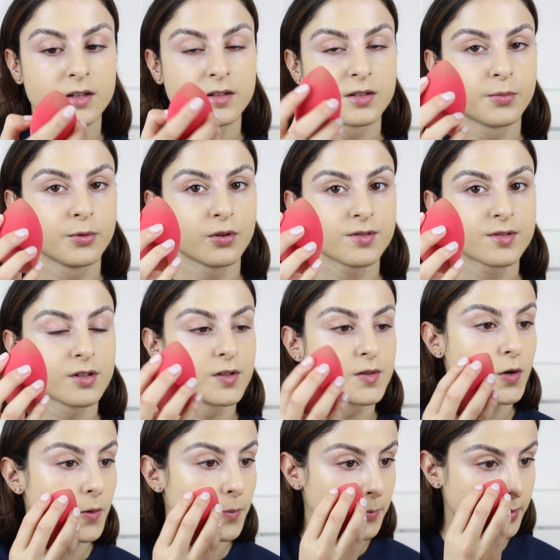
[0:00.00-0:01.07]
To be honest, the
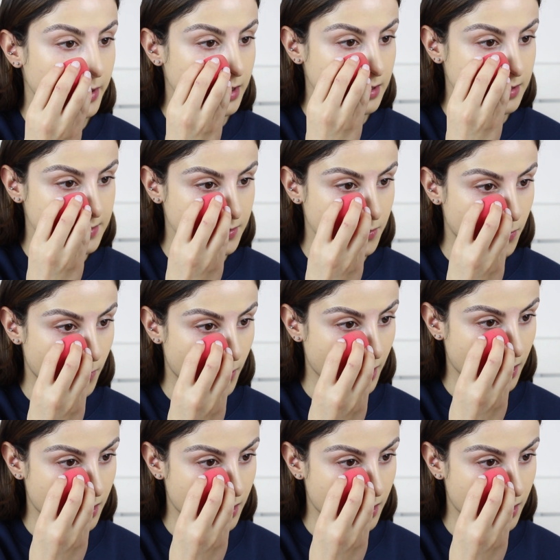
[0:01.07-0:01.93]
top bit is quite